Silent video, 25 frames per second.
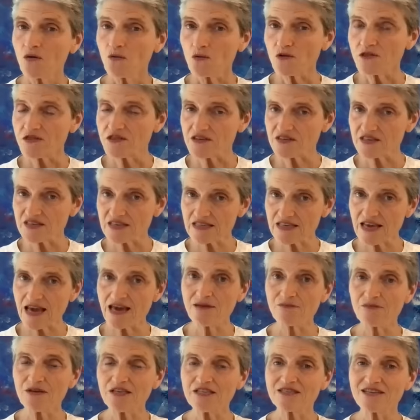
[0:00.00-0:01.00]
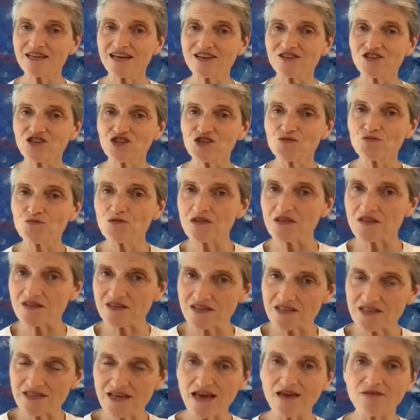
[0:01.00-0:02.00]
with the same intention, with the
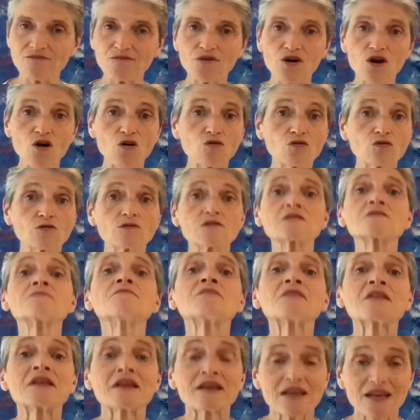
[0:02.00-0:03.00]
same goals,